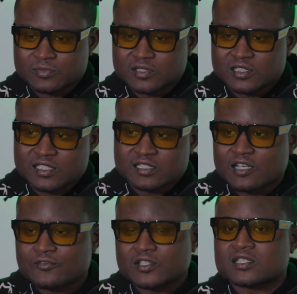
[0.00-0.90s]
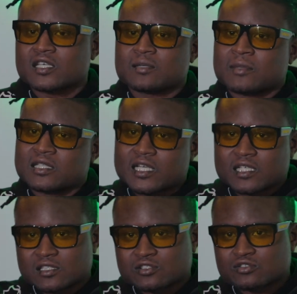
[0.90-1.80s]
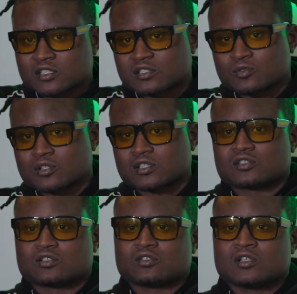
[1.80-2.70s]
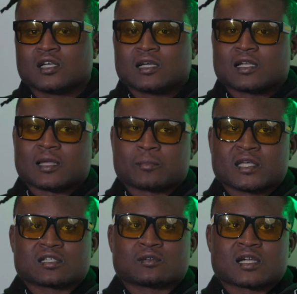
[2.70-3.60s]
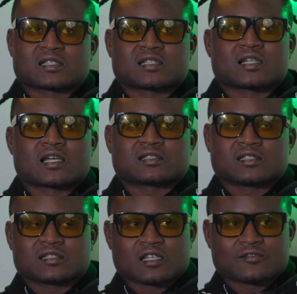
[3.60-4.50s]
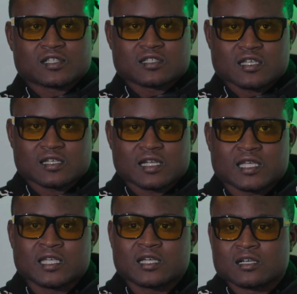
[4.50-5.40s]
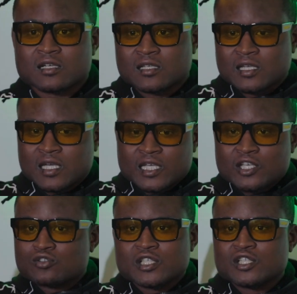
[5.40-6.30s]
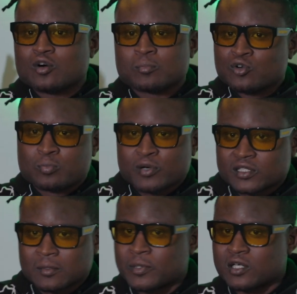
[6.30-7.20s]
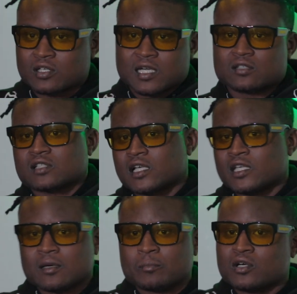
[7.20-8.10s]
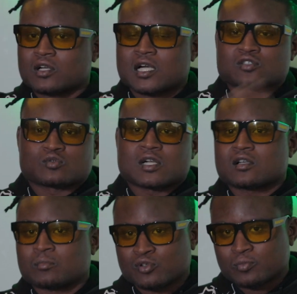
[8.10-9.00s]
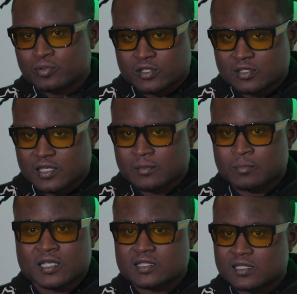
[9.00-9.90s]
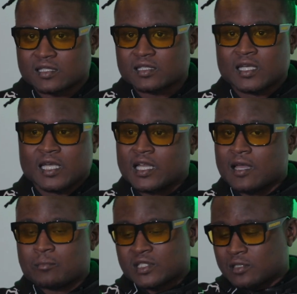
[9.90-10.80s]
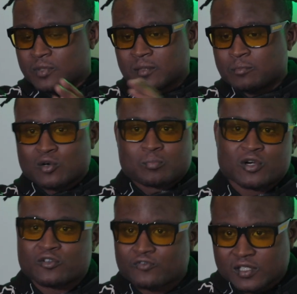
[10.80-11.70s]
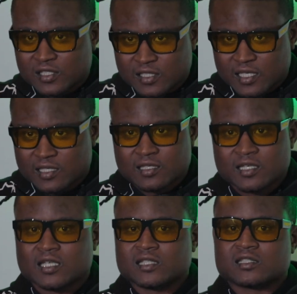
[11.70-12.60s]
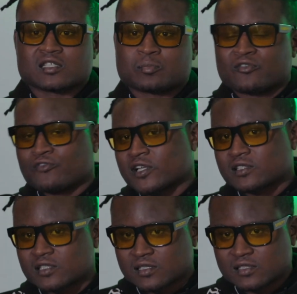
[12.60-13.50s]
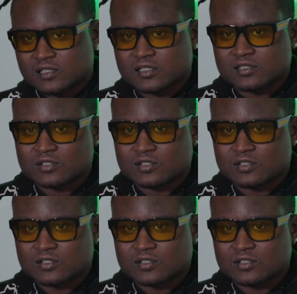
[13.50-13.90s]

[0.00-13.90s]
see stuff in his head. My dad a construction worker, so like basically what I say, like, see stuff in his head, like he don't need no blueprint to build a house. Like, he could build a house without a blueprint, like, basically, and that bitch would be built perfectly. Like, he just a perfectionist and shit.